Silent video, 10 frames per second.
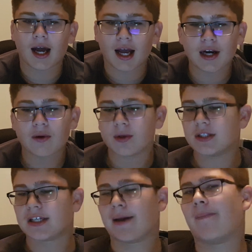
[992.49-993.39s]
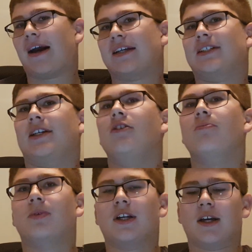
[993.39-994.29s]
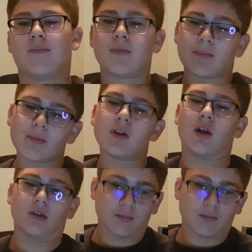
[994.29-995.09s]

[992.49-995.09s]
I don't want to say I max it out, but I'm close.